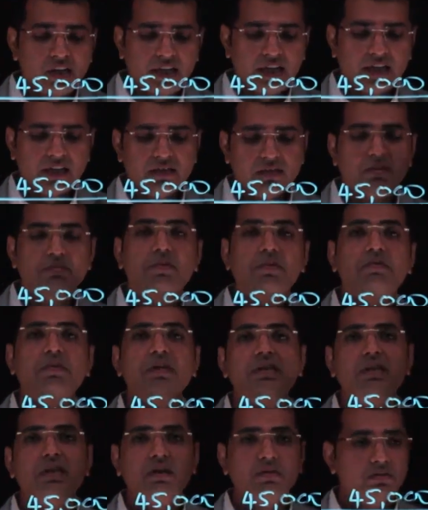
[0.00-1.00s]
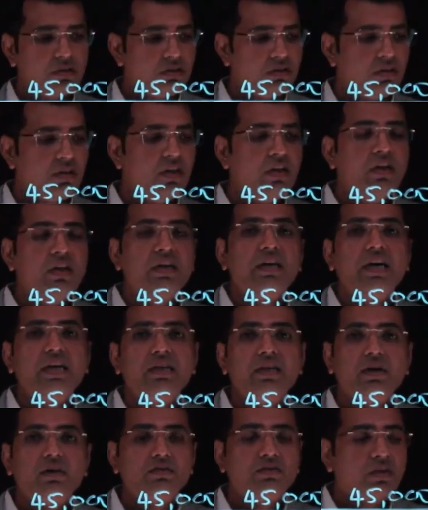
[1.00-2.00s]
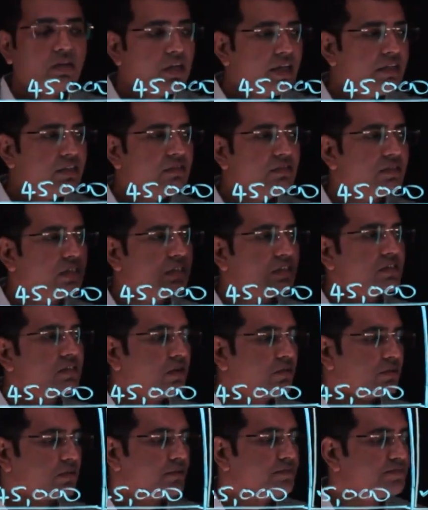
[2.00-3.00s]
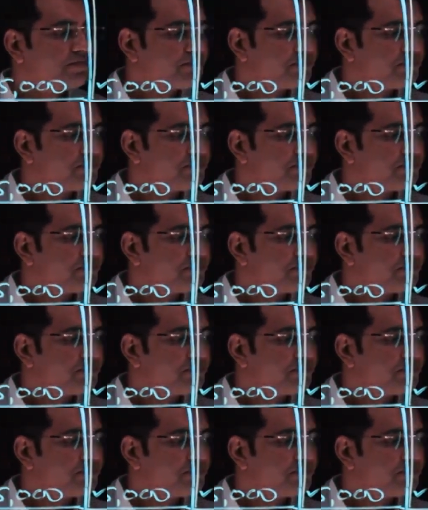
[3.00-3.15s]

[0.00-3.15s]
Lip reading: cash 15,000, 9,000, and 6,000